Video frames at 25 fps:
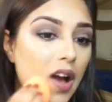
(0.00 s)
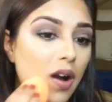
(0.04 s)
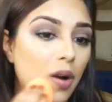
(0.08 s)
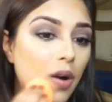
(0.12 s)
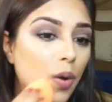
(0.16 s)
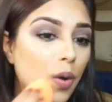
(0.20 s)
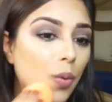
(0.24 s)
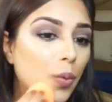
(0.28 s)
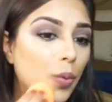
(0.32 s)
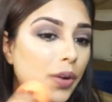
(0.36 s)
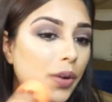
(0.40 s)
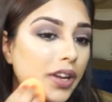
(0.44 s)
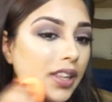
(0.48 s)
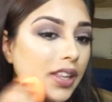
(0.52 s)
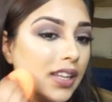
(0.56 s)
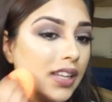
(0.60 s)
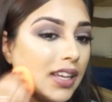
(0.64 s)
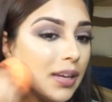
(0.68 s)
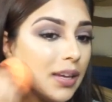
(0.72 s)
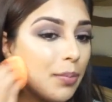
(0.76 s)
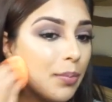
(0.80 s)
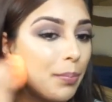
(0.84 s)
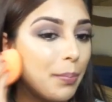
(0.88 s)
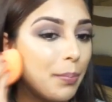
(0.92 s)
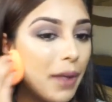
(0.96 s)

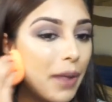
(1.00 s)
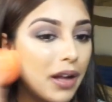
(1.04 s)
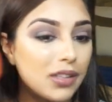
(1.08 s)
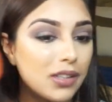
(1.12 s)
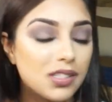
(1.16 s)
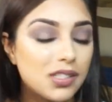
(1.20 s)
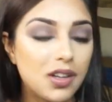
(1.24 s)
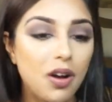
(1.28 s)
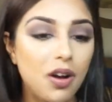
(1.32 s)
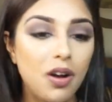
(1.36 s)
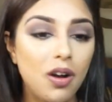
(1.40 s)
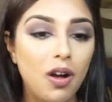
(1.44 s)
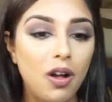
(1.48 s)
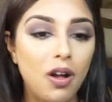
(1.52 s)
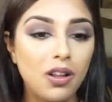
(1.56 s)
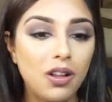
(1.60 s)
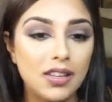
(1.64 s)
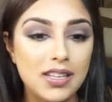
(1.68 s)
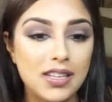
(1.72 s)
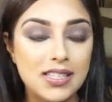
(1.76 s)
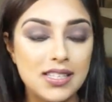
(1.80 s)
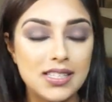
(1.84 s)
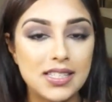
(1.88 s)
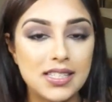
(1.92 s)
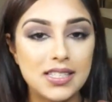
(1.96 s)
really melt all
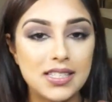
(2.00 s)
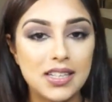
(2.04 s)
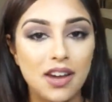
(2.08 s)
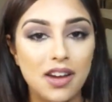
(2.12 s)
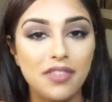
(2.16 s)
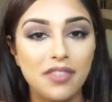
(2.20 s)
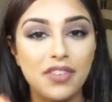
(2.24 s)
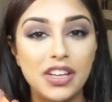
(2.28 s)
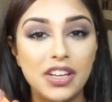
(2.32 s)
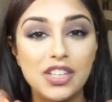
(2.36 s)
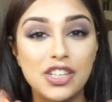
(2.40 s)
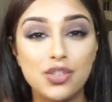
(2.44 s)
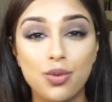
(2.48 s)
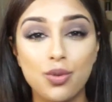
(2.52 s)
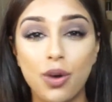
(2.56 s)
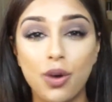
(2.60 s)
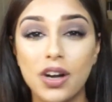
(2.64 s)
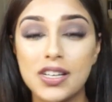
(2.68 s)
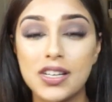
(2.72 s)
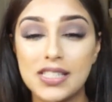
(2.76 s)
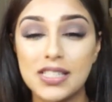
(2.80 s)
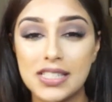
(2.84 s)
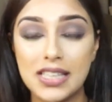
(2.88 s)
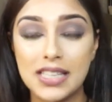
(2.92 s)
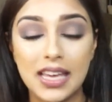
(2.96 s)
this stuff into
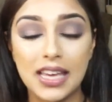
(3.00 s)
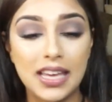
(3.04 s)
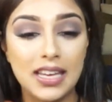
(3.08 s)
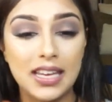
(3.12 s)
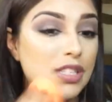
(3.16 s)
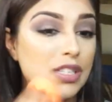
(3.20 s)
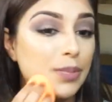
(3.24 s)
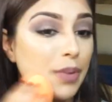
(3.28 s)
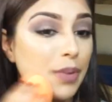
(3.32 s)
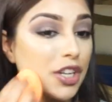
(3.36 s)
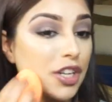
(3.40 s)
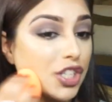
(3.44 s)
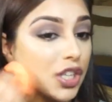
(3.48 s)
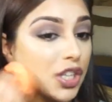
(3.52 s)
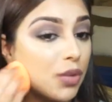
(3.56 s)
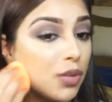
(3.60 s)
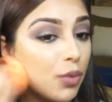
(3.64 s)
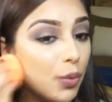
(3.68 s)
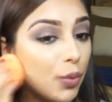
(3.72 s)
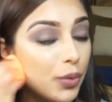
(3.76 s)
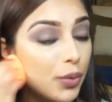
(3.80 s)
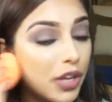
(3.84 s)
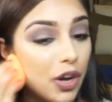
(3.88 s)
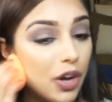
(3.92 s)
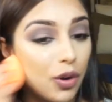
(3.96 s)
our skin, especially
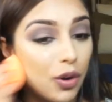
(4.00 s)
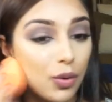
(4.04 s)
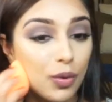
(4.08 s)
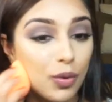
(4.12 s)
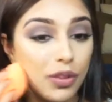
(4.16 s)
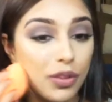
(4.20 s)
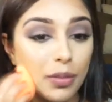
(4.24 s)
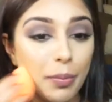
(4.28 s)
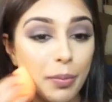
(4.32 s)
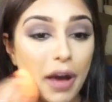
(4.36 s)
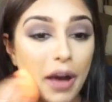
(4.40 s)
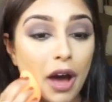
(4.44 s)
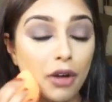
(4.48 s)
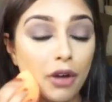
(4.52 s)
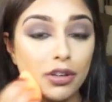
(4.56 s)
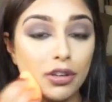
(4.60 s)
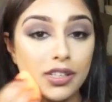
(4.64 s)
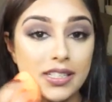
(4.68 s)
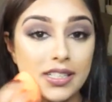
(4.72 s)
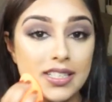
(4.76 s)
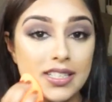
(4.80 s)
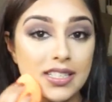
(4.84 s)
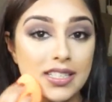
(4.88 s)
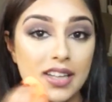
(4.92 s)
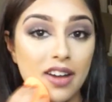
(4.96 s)
when we go in with the powder
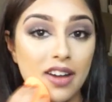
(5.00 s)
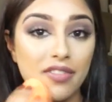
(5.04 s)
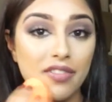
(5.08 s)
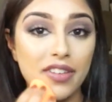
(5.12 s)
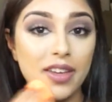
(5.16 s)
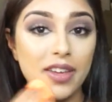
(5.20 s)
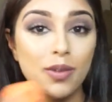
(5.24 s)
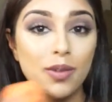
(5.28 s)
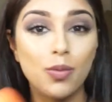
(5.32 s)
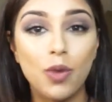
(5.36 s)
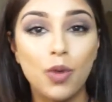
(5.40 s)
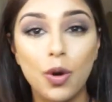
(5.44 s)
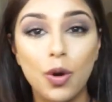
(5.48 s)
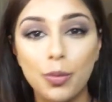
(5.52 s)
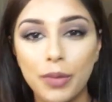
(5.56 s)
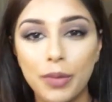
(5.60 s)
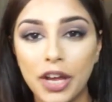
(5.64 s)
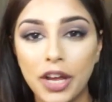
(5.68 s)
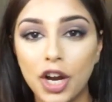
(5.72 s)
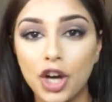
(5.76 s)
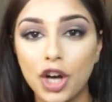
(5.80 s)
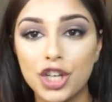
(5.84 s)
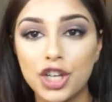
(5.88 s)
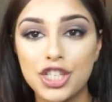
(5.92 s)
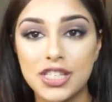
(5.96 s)
and stuff. It won't
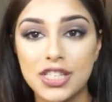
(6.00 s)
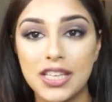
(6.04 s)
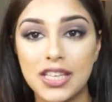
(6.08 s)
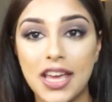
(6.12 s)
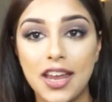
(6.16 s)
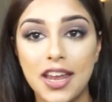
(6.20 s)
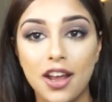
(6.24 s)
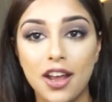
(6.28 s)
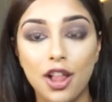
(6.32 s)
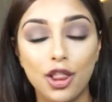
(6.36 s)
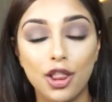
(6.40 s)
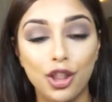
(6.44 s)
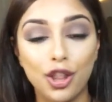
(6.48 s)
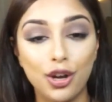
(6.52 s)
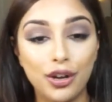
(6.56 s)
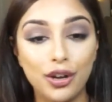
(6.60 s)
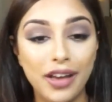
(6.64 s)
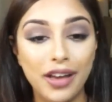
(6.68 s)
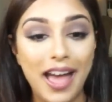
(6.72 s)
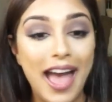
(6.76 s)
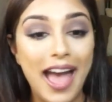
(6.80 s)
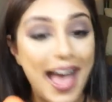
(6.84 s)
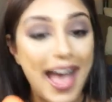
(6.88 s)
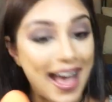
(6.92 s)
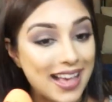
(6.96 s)
make our skin
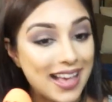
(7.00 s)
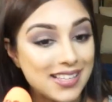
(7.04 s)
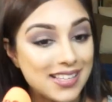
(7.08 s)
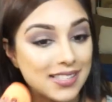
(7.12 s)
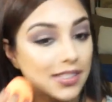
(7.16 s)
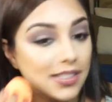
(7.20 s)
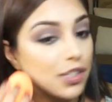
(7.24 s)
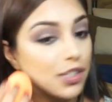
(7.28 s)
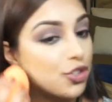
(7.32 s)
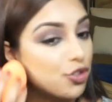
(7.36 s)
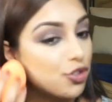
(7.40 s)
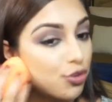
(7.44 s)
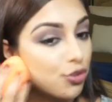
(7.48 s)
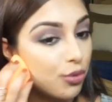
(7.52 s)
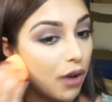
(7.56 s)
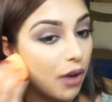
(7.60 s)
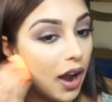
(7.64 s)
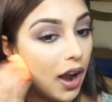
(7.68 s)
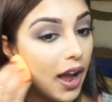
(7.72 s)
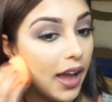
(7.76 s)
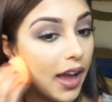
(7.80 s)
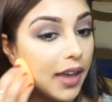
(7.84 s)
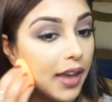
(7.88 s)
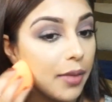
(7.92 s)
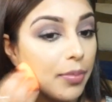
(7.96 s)
look as
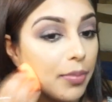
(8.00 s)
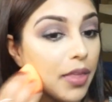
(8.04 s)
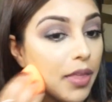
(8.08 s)
dry.